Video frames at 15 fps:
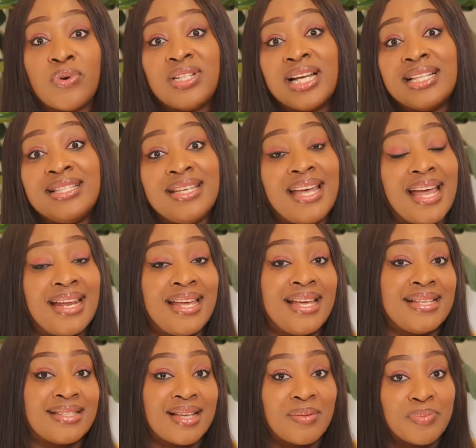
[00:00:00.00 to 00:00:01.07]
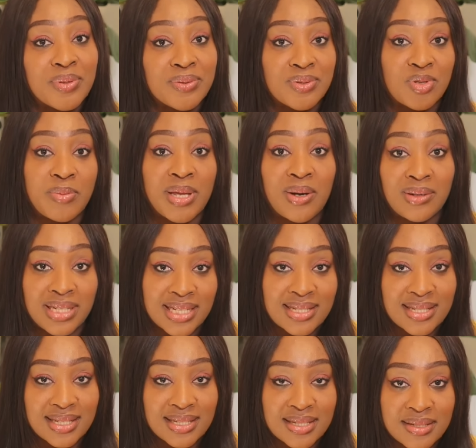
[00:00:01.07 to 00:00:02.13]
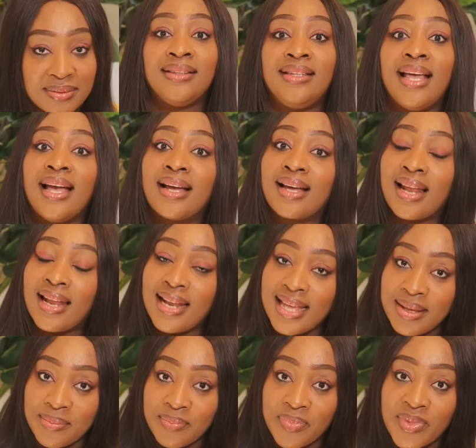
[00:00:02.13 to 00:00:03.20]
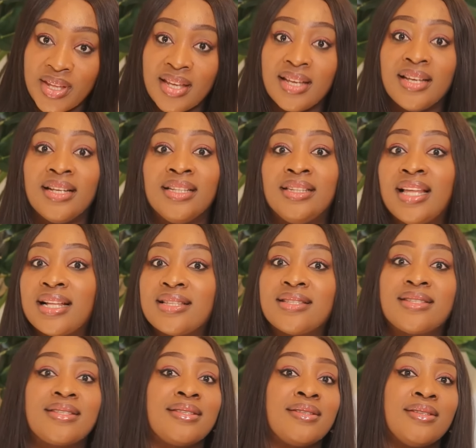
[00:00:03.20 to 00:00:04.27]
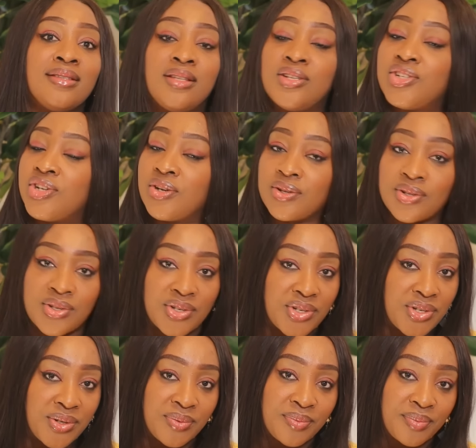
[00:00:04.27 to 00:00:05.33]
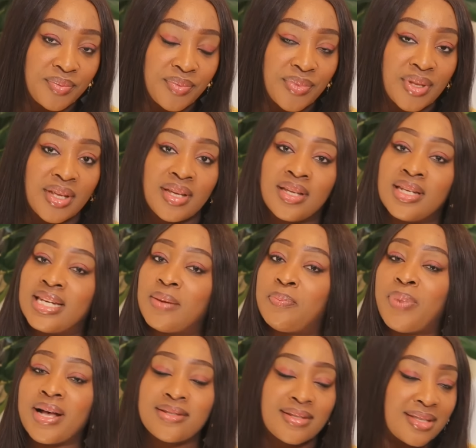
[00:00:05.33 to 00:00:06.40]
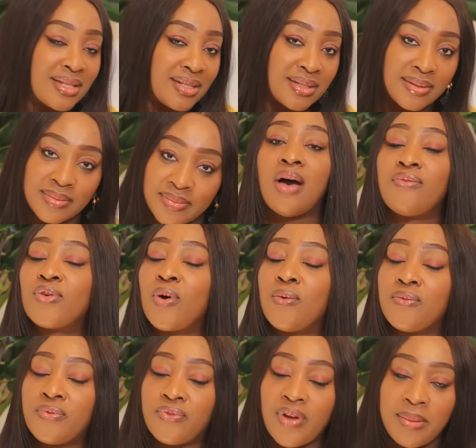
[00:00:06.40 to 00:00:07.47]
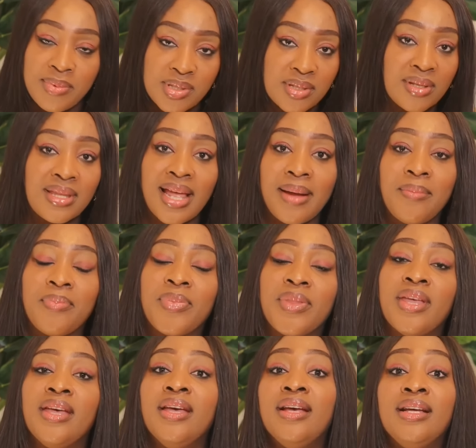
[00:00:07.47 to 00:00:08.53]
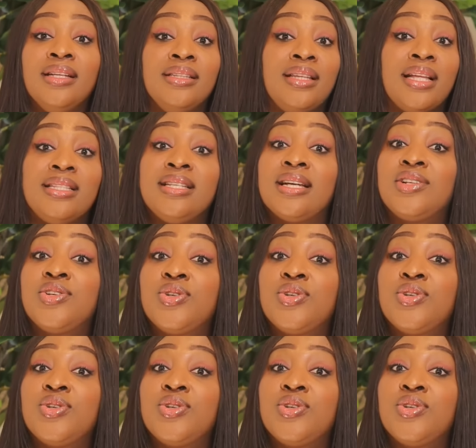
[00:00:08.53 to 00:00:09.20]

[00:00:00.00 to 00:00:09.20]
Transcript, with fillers: for their DNA samples to be collected. Their claim that the church, their pastor, have confirmed to them that their